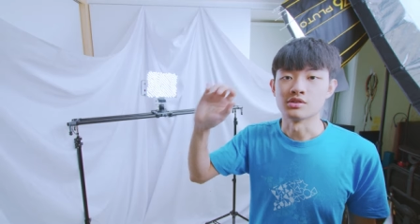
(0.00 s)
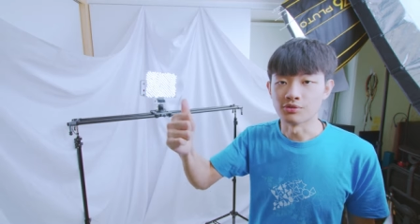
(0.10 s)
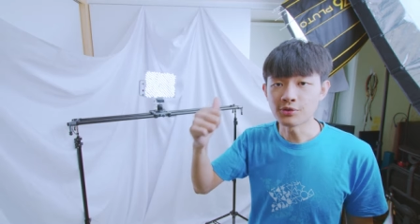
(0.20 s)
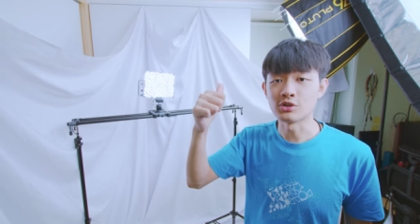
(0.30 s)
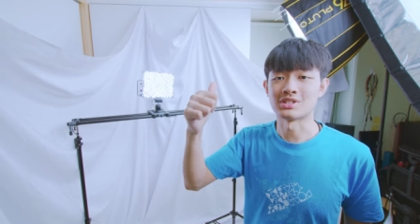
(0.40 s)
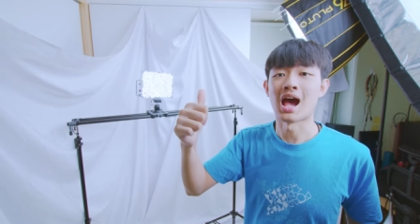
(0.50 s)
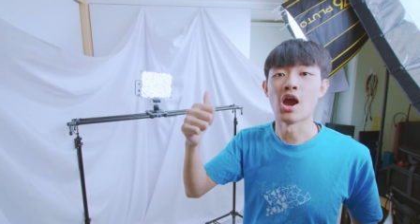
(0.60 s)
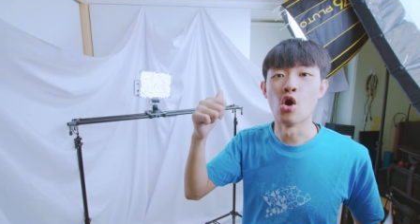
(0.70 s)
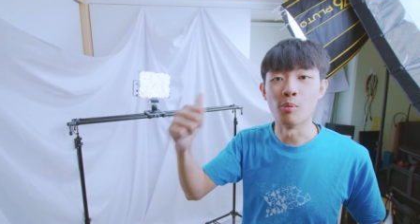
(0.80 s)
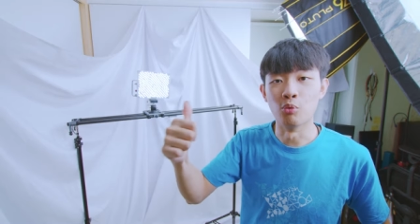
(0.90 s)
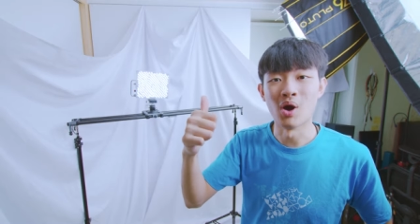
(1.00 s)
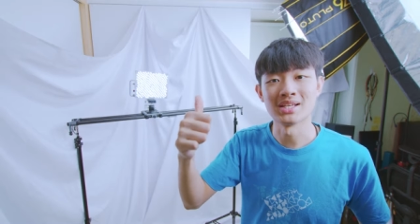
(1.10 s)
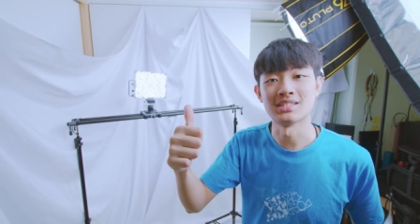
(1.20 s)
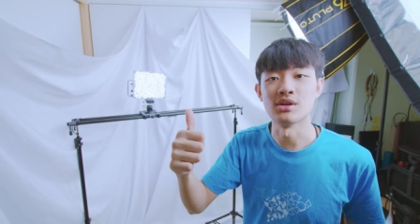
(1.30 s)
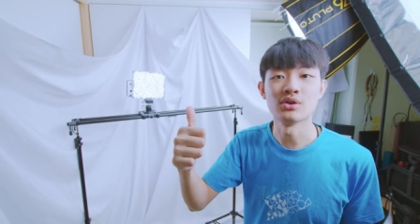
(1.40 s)
So first, I hope Y
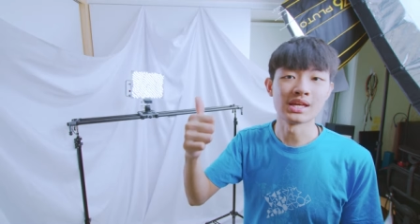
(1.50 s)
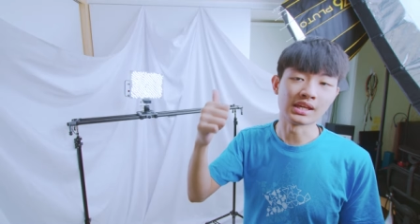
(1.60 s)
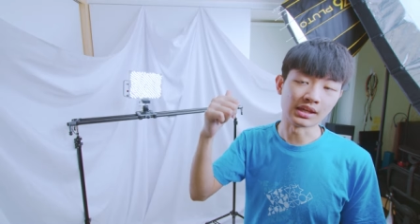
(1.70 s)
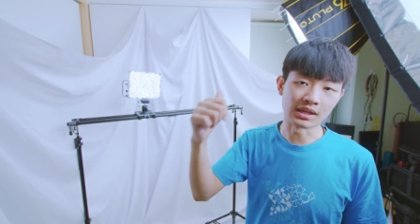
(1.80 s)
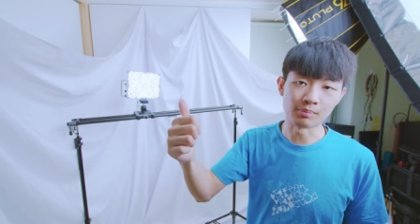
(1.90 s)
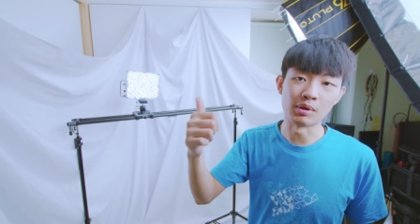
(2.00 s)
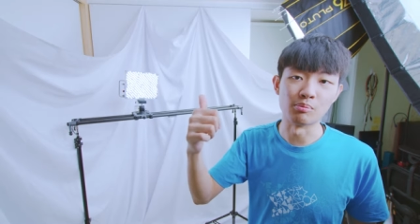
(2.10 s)
C Onion can keep